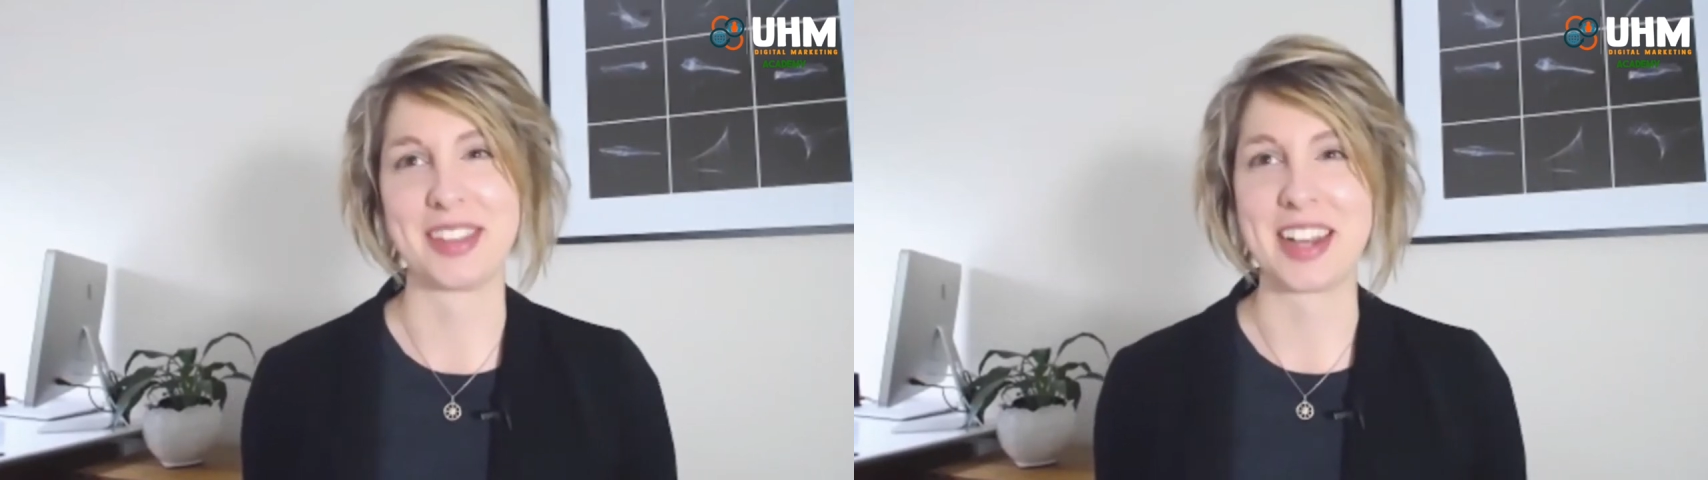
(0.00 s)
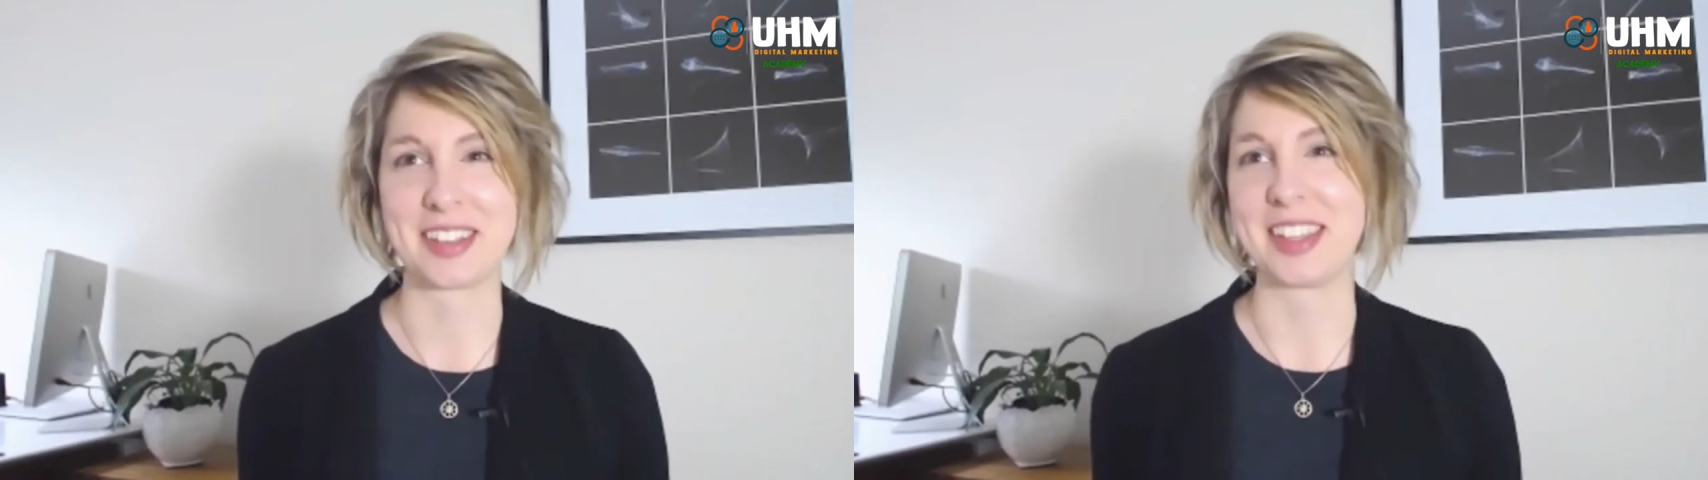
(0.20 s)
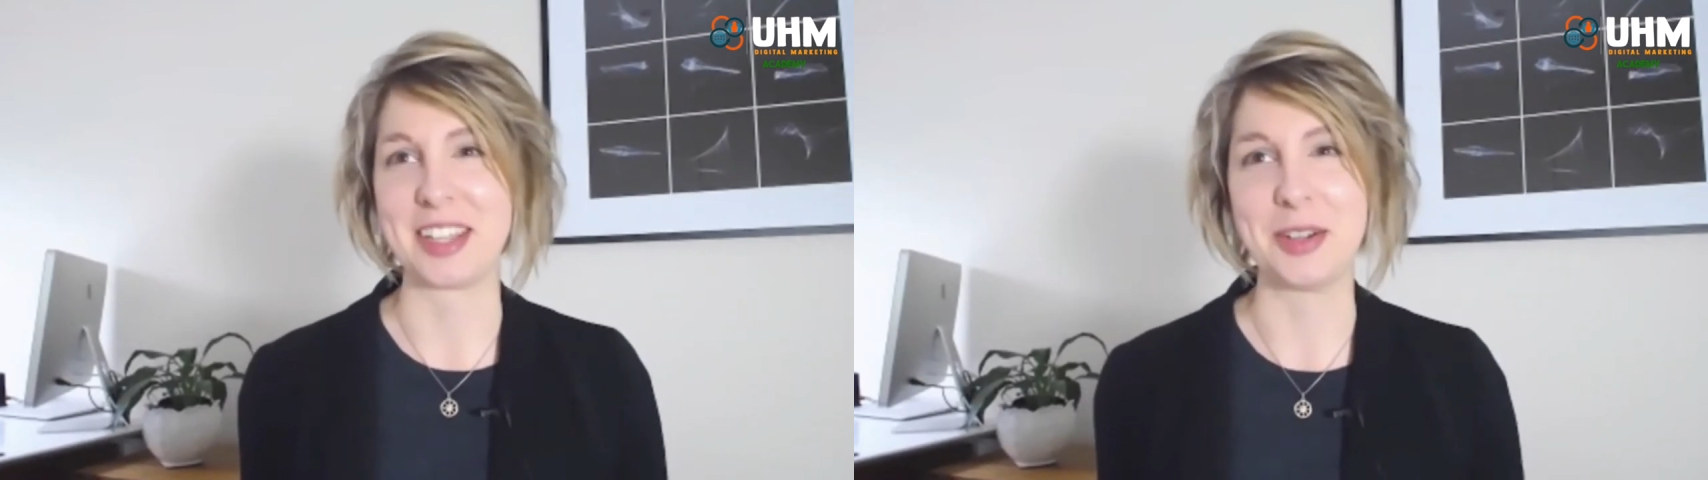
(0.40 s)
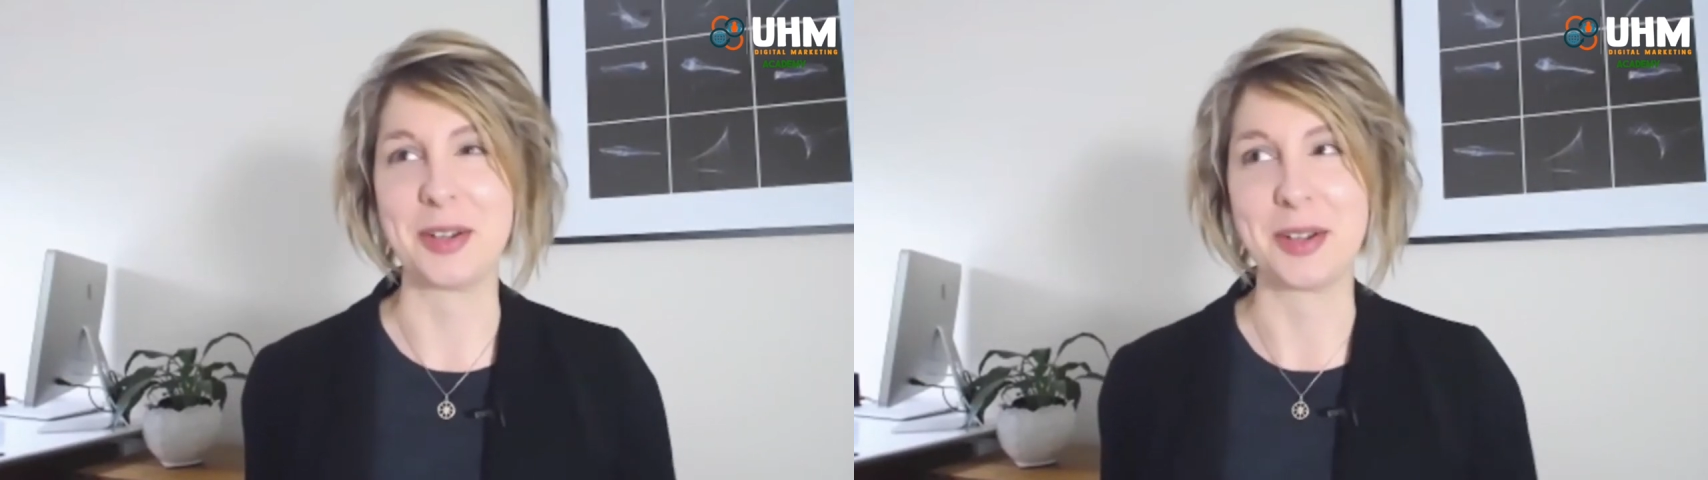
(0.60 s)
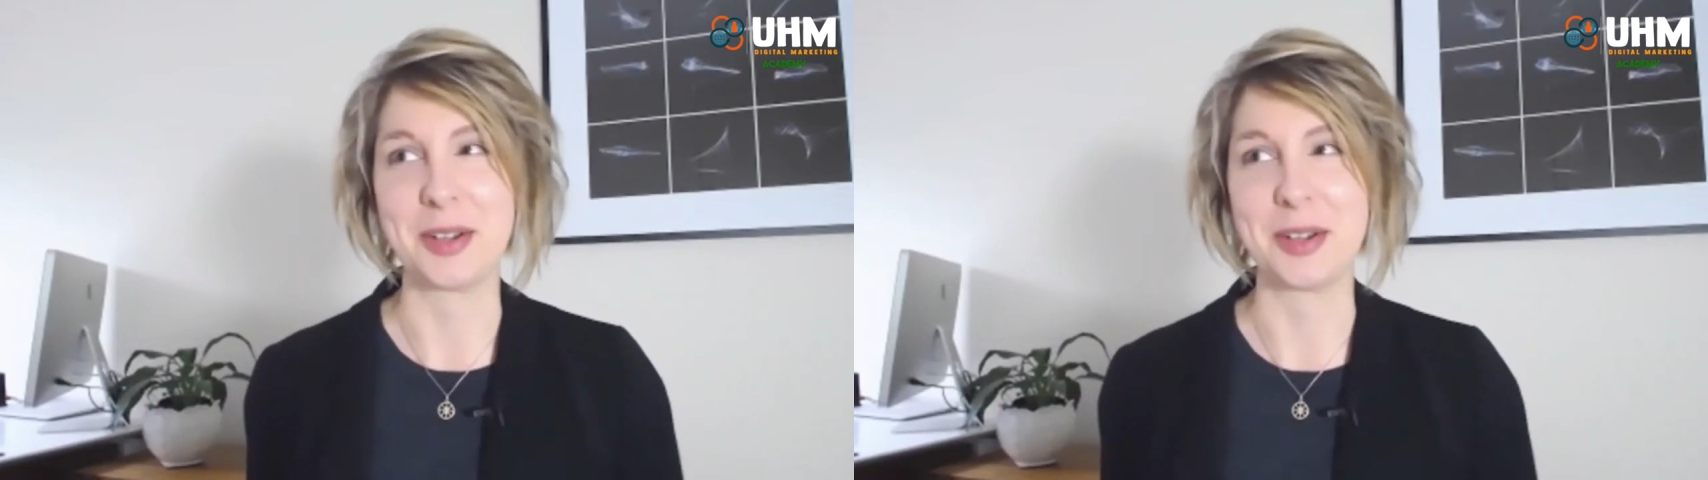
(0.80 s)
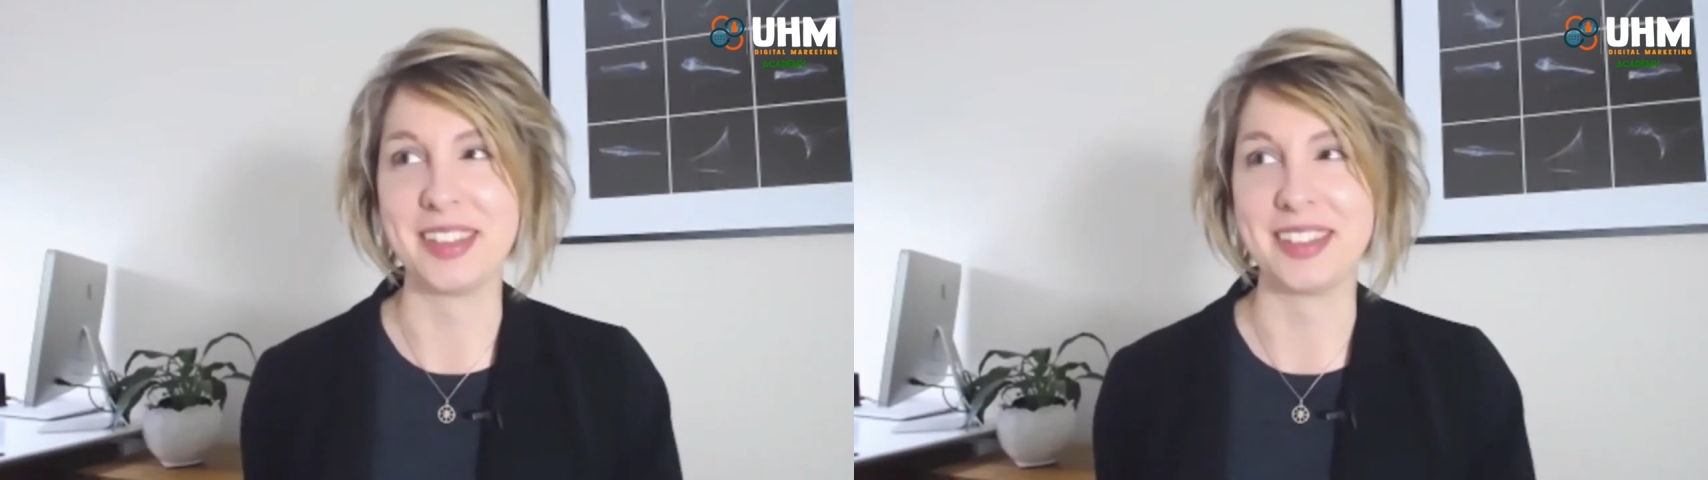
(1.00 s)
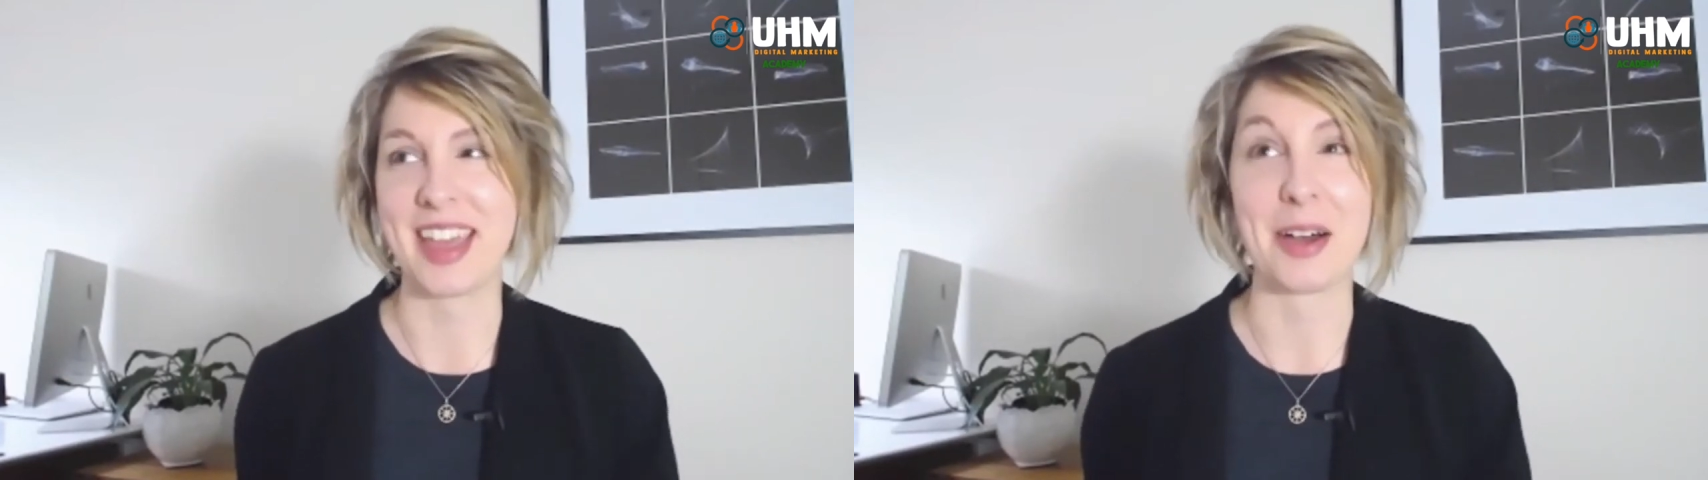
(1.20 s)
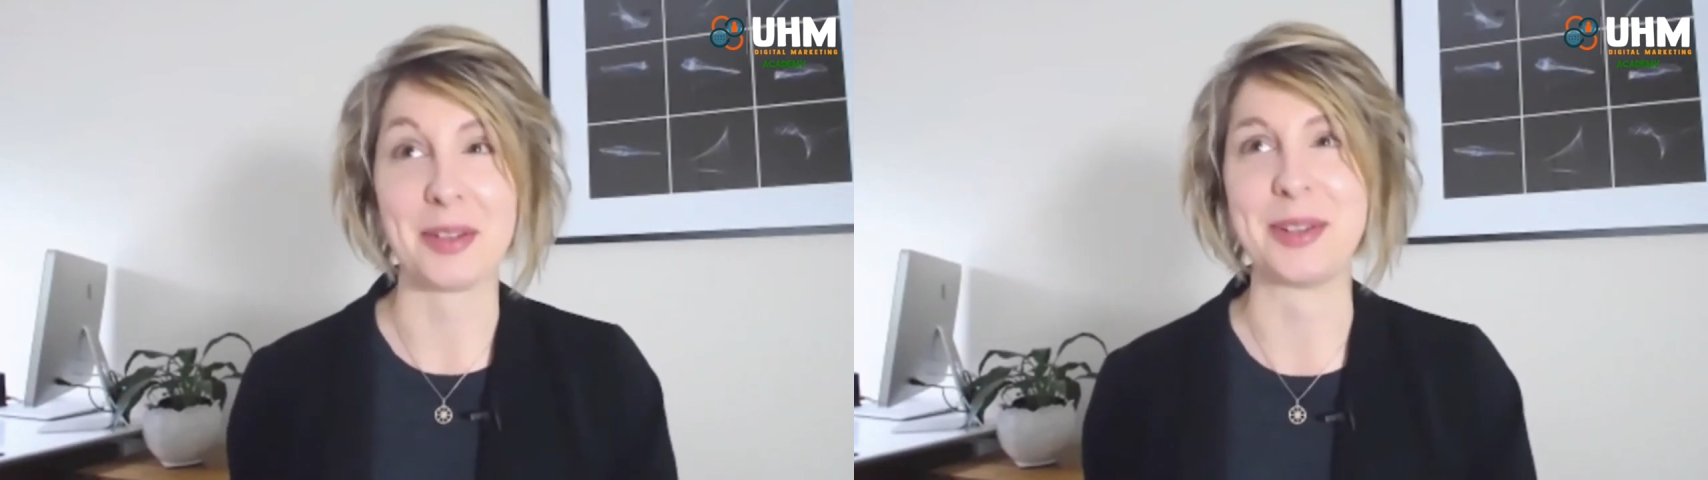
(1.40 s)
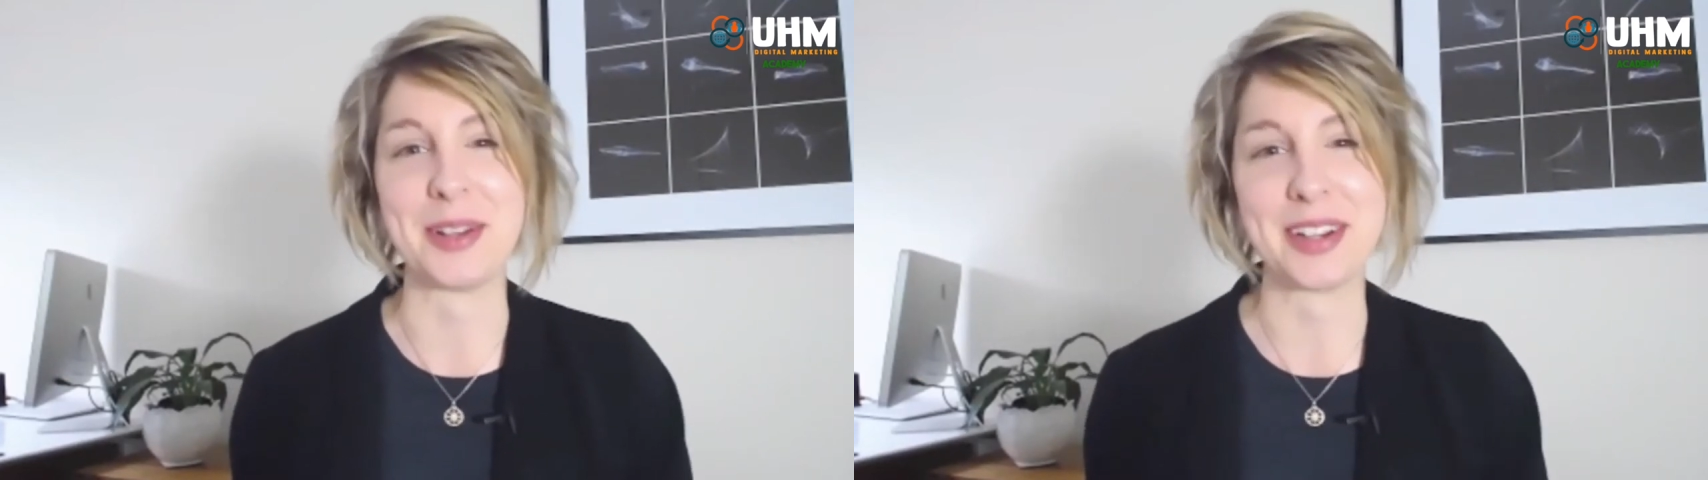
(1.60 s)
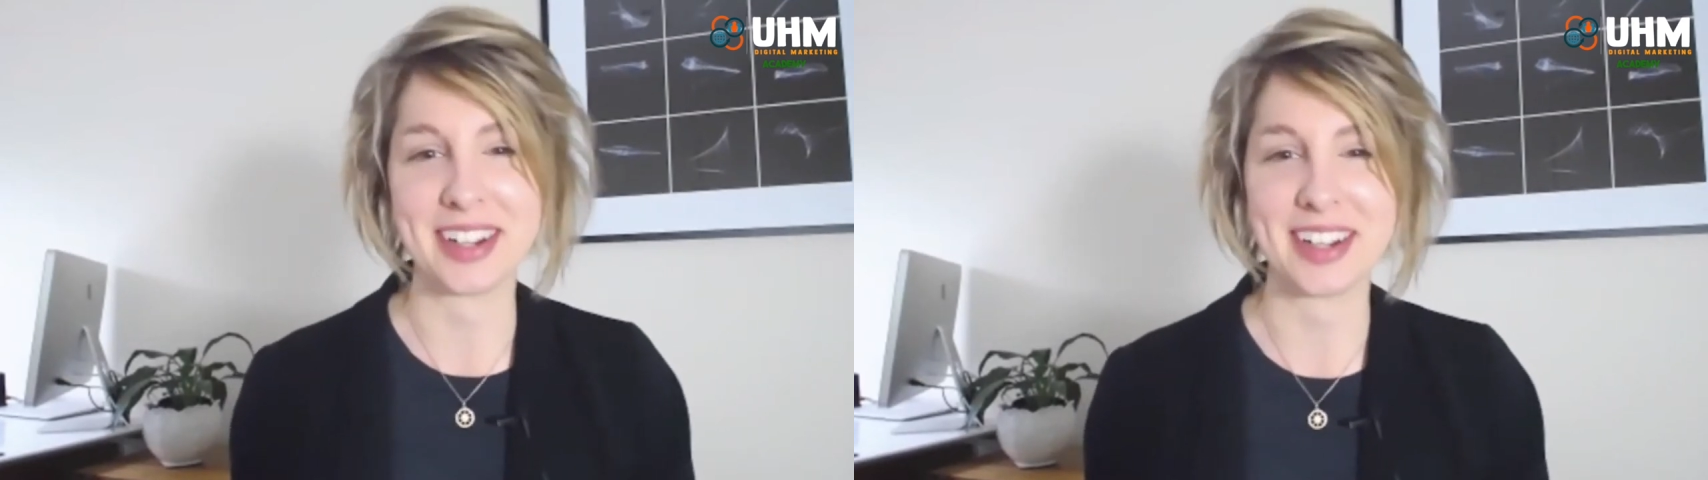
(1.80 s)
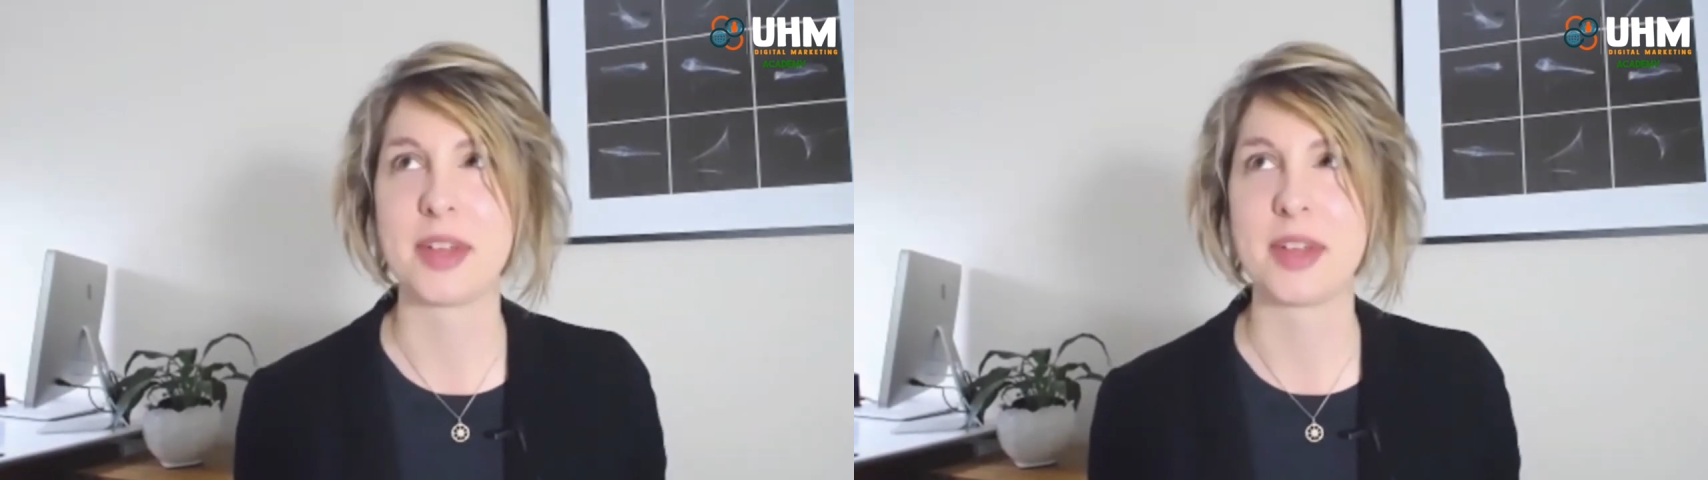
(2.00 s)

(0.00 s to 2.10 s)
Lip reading: the next thing you Google is how to.